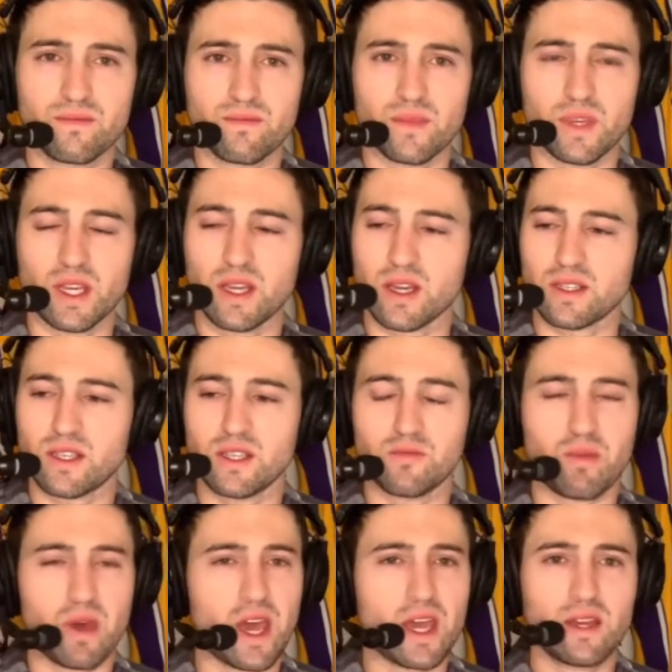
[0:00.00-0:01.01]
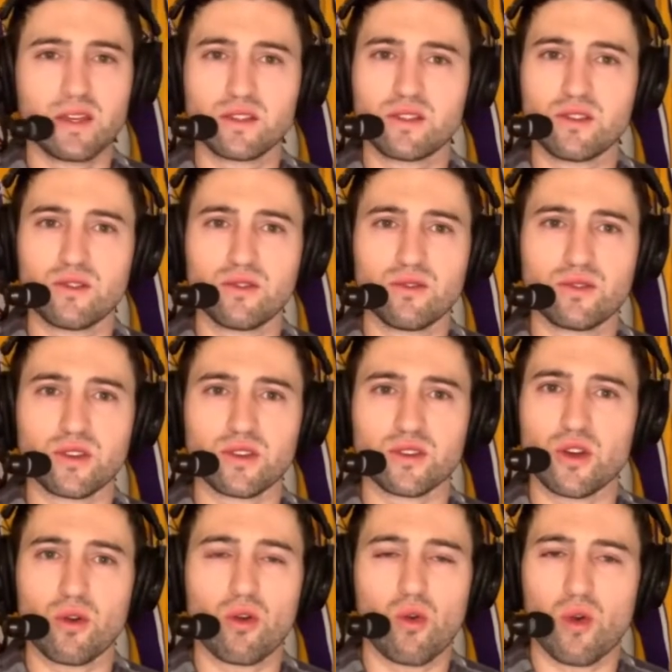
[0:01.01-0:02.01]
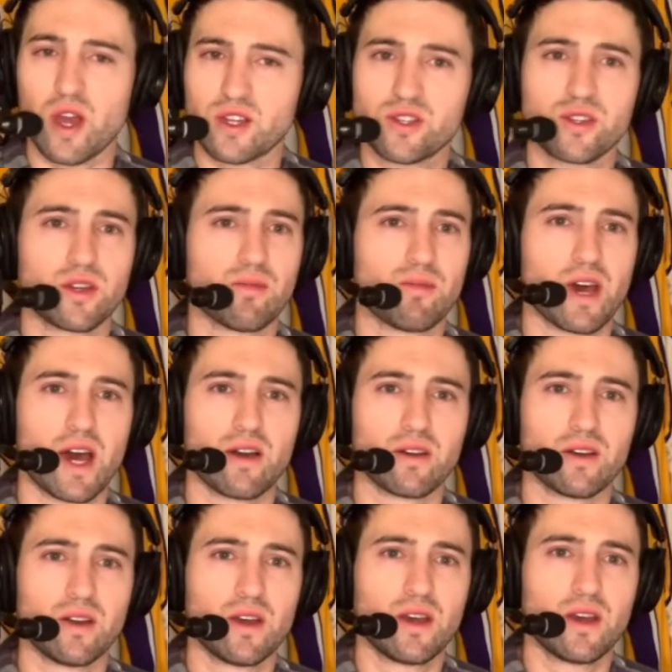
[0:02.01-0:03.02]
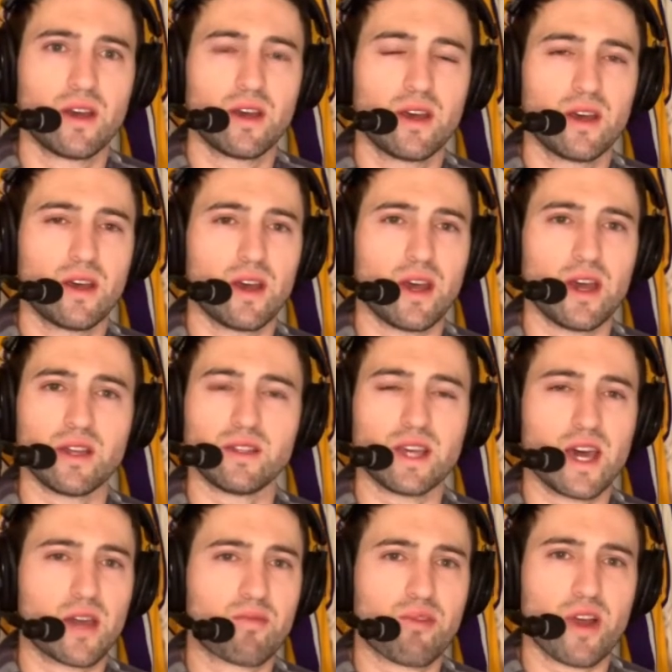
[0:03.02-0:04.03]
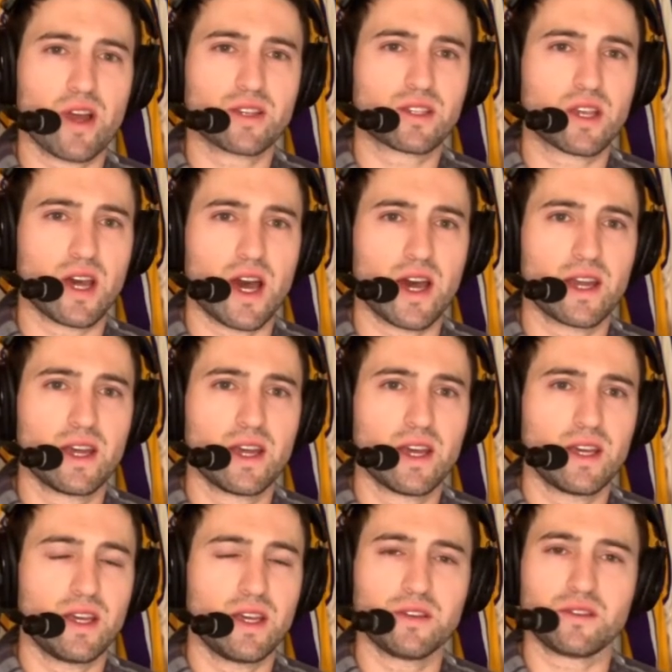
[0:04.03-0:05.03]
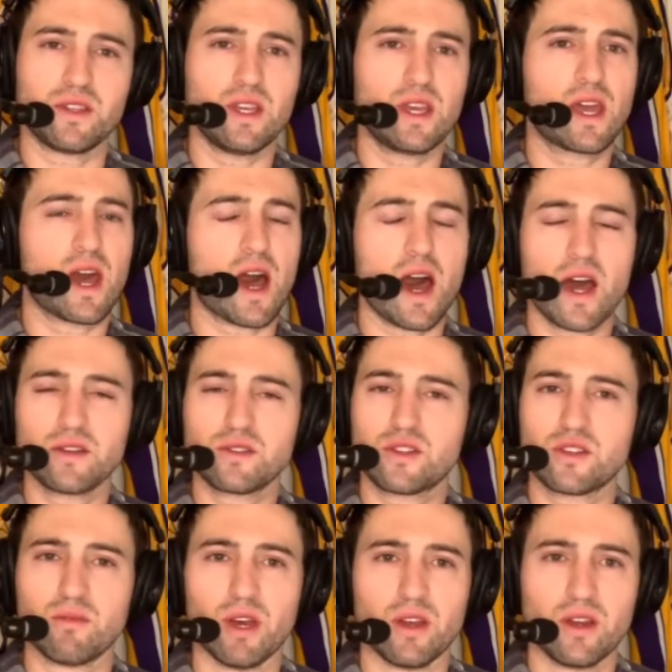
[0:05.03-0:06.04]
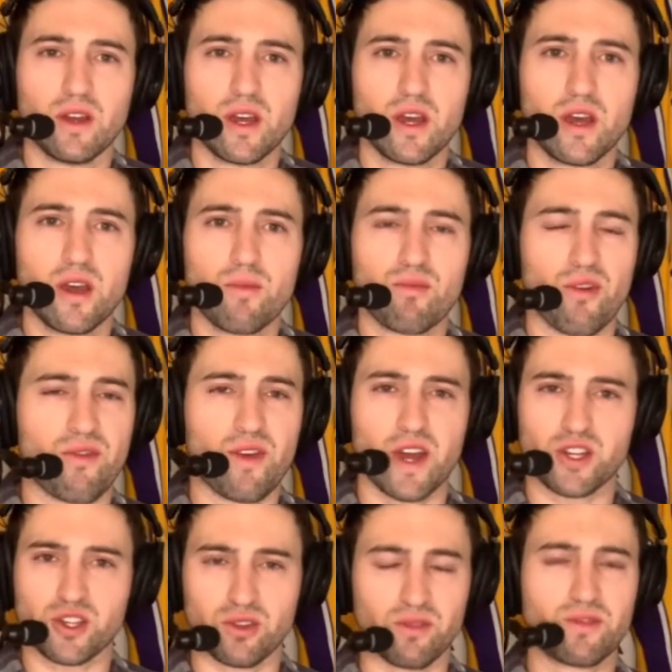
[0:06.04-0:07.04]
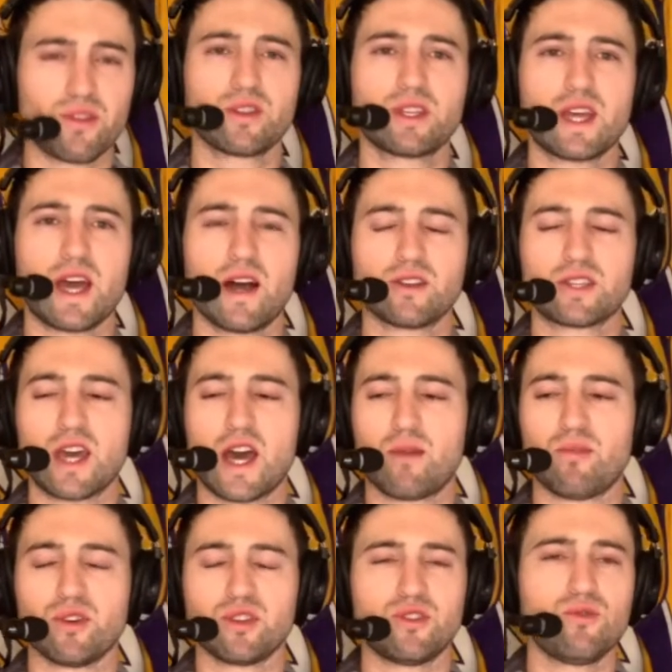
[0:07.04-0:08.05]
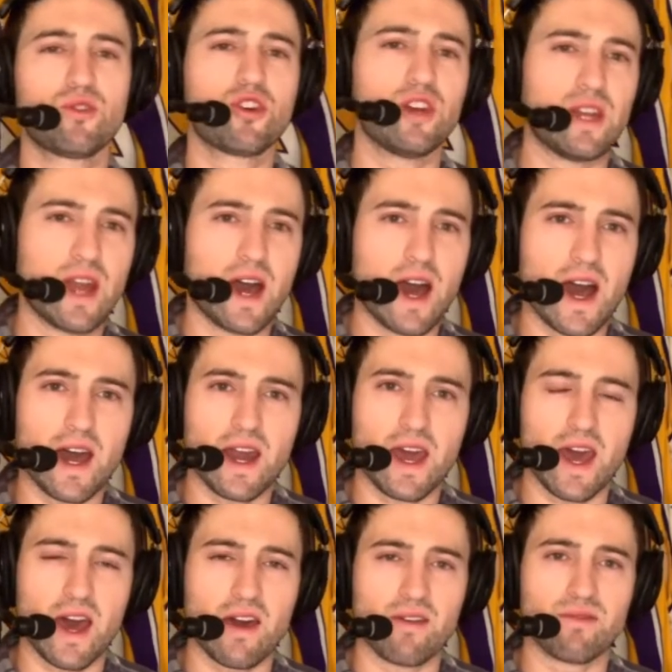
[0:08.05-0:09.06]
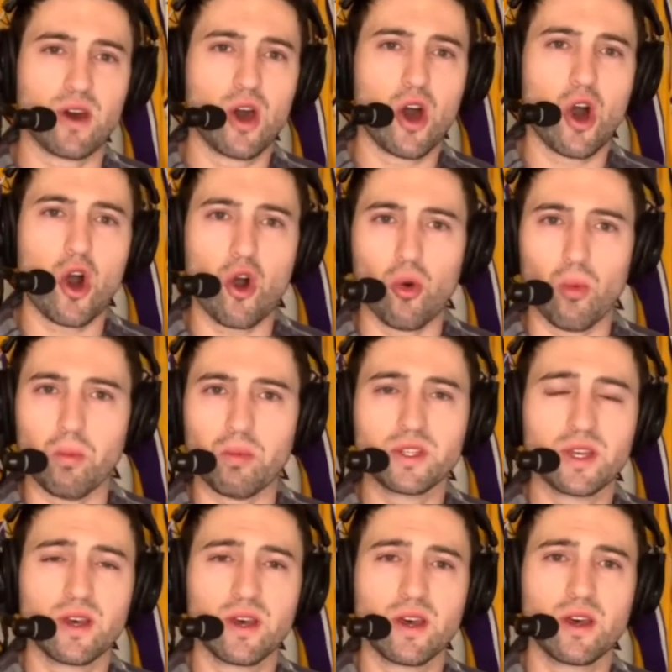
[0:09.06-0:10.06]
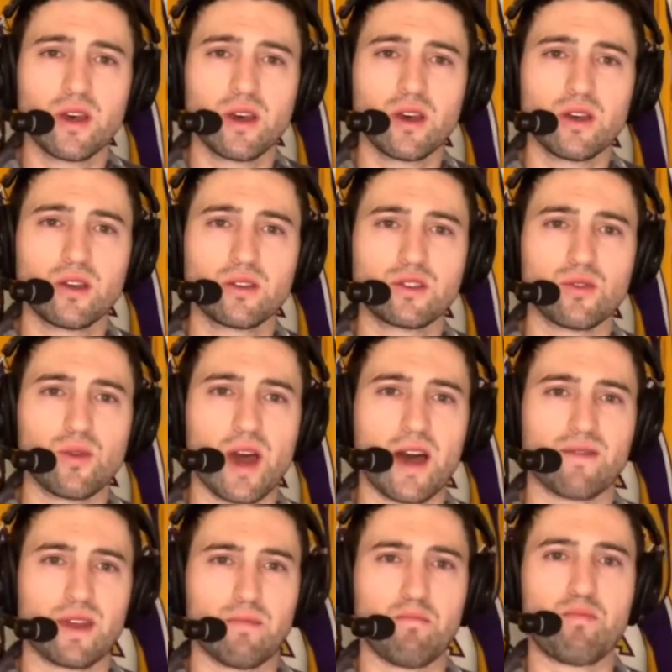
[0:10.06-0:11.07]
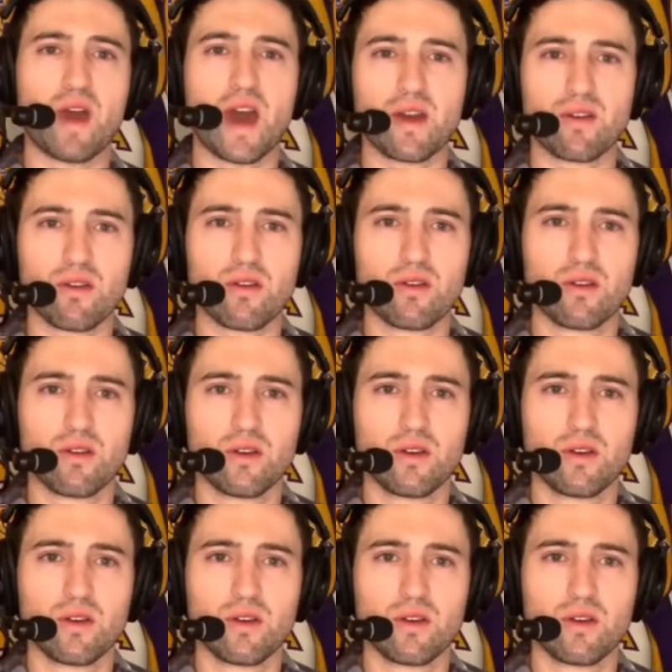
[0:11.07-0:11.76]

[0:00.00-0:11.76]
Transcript: because he's paid his dues. There's no question about it. And Dak Prescott is the consummate professional. If you're the Dallas Cowboys, you could not have hoped to have a better